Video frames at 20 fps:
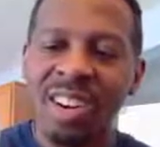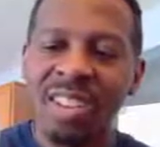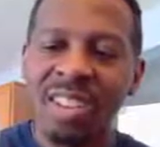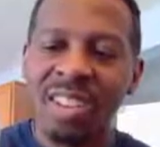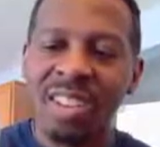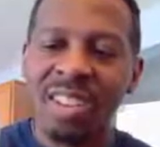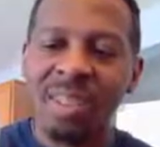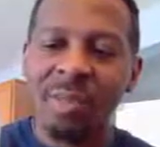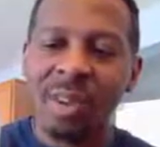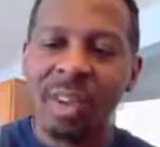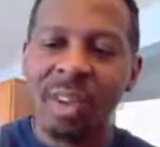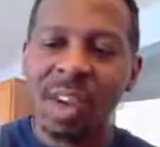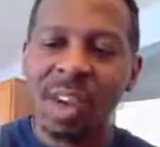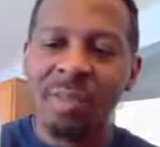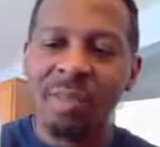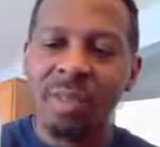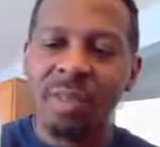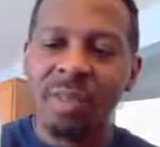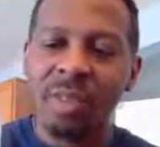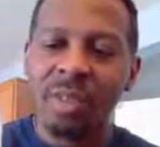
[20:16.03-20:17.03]
All right, so that could be kind
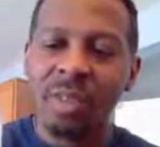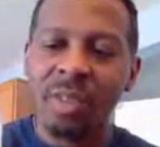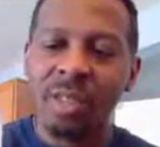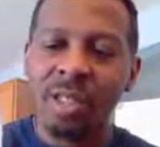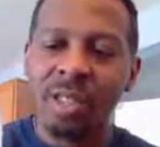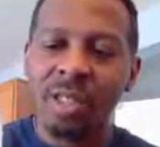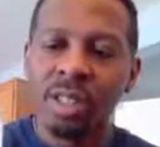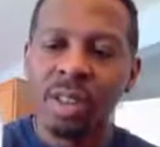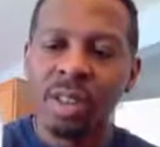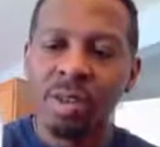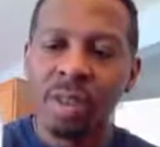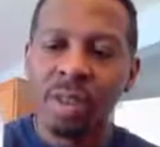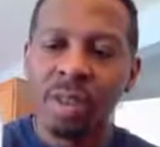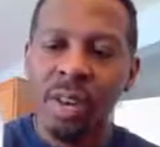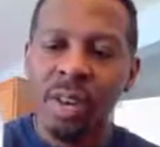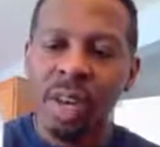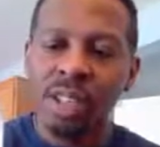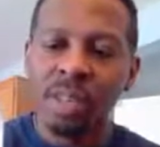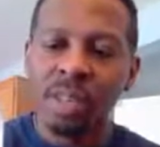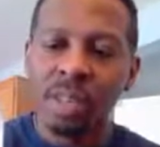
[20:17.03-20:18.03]
of fun too. In
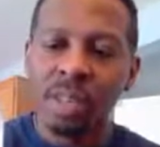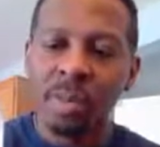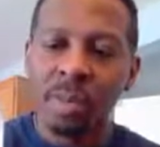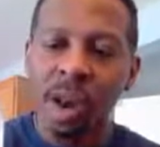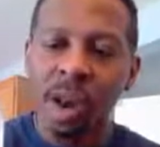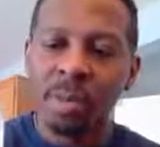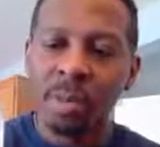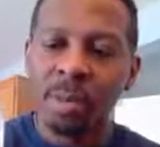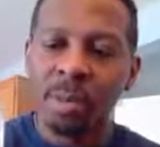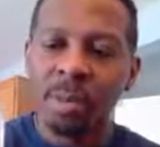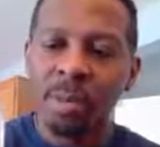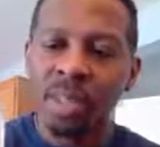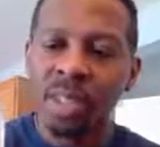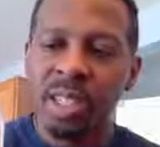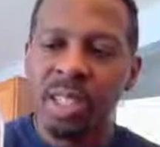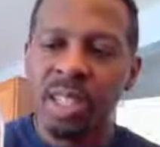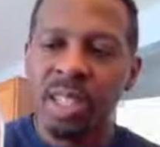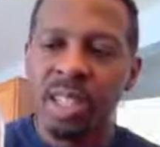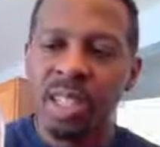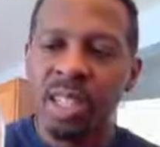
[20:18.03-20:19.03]
fact, you could
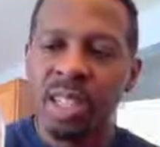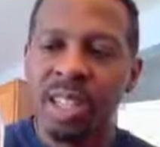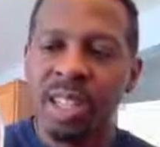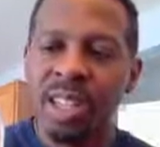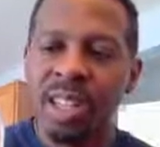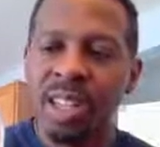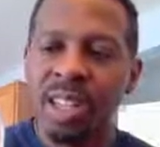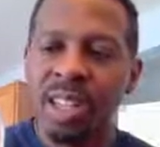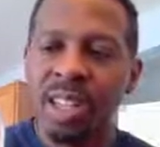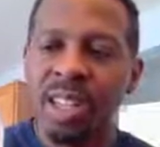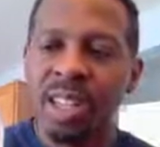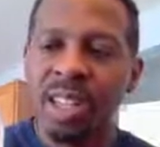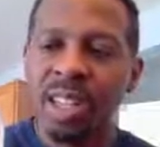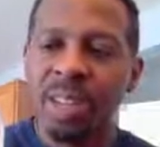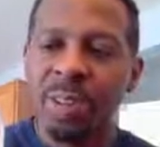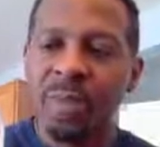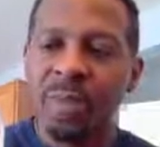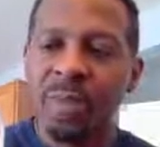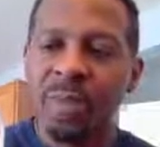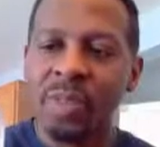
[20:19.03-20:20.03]
probably,
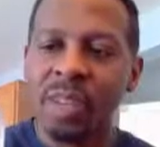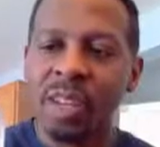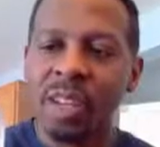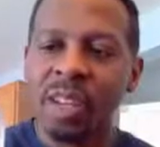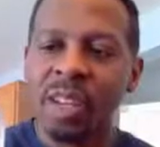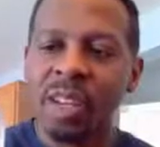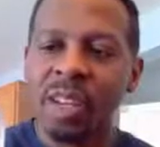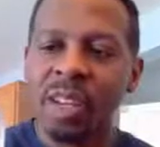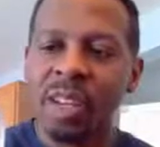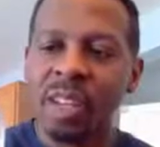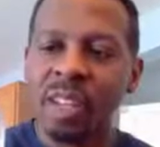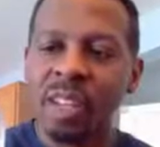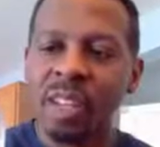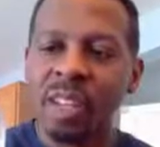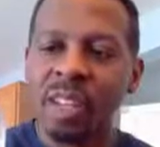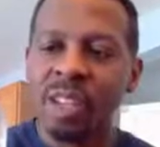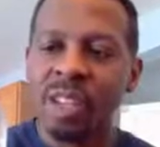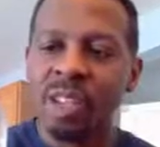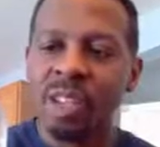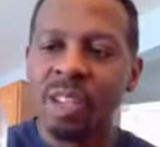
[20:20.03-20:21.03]
um,
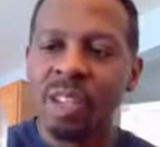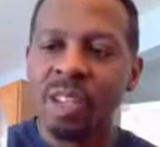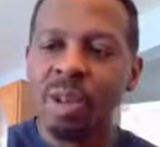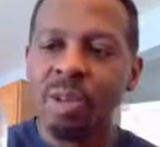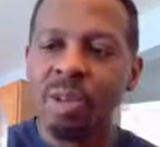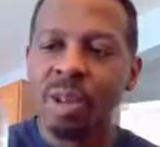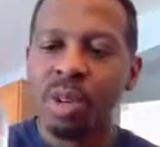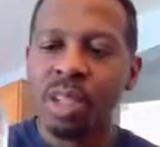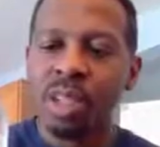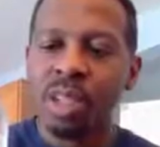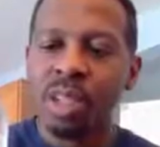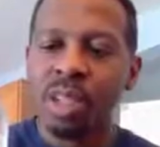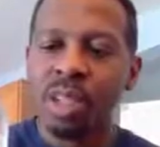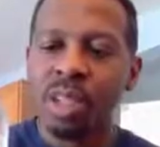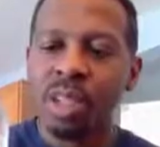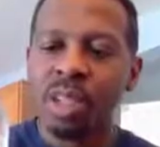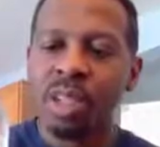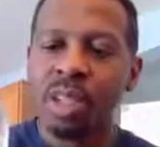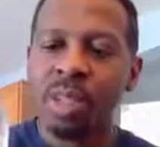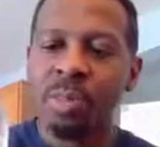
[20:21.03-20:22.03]
you and
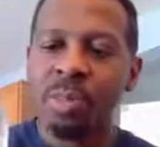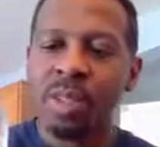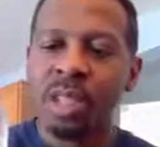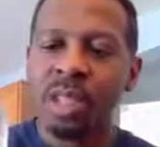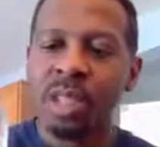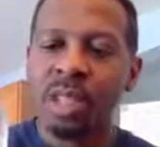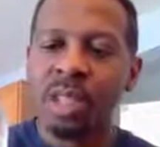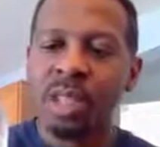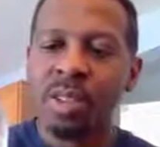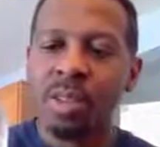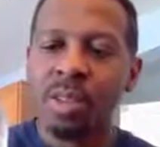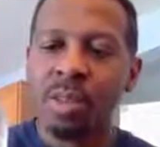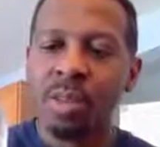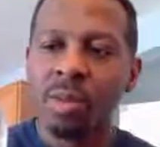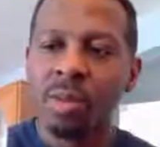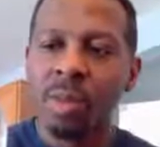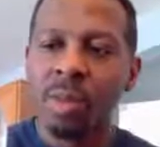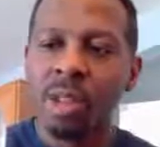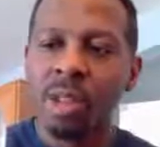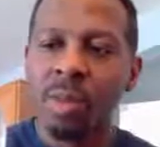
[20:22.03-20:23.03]
a sibling or
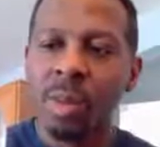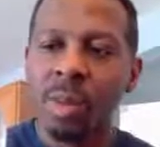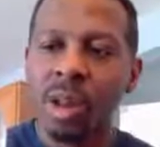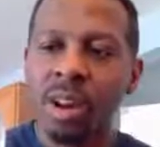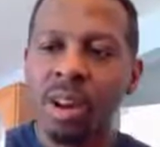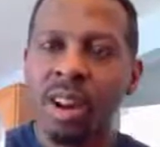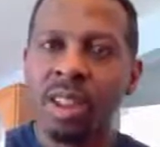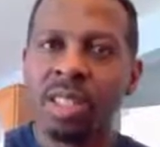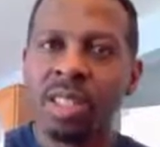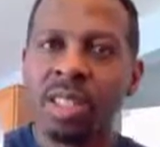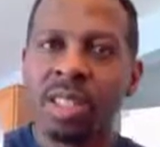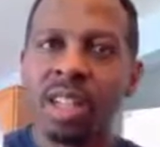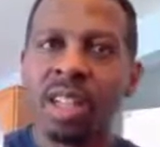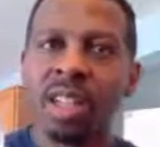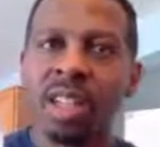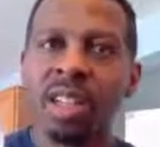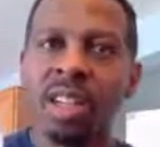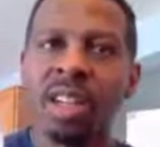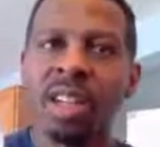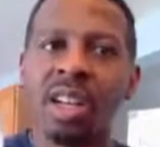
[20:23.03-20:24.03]
one of your parents
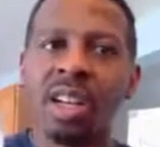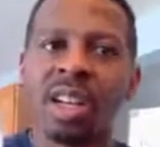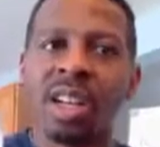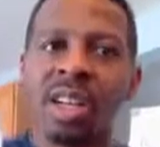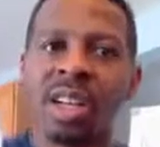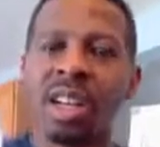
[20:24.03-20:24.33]
can